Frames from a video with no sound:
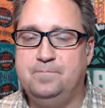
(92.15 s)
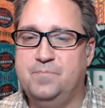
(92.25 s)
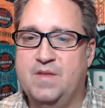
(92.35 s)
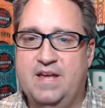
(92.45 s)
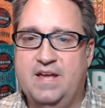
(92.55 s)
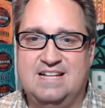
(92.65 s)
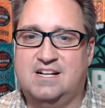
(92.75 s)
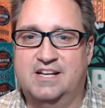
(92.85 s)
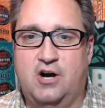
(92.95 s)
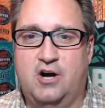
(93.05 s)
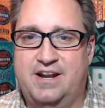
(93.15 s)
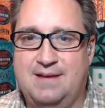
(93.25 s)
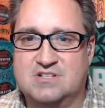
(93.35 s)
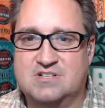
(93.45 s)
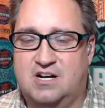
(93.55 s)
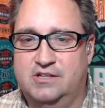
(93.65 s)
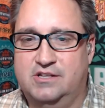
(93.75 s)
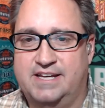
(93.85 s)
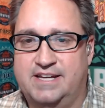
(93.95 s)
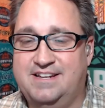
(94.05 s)
and click on an Amazon link.
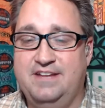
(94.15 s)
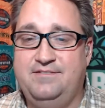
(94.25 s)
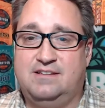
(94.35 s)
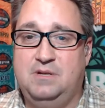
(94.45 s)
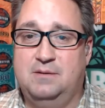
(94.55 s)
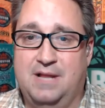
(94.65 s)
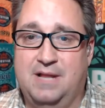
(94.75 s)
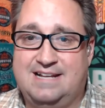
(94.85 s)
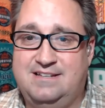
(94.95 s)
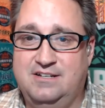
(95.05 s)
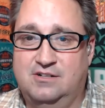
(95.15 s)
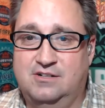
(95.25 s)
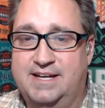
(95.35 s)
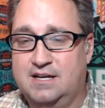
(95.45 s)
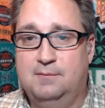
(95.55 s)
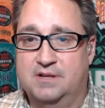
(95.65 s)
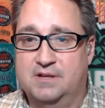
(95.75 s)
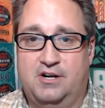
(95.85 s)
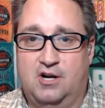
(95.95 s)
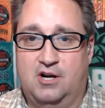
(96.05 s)
It doesn't even have to be a Black Deal link, but
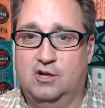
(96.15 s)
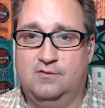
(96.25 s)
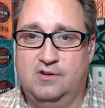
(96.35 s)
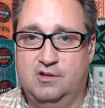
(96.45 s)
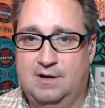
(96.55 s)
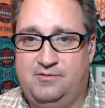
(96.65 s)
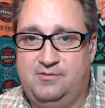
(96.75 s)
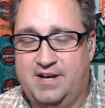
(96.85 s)
they're all over the website,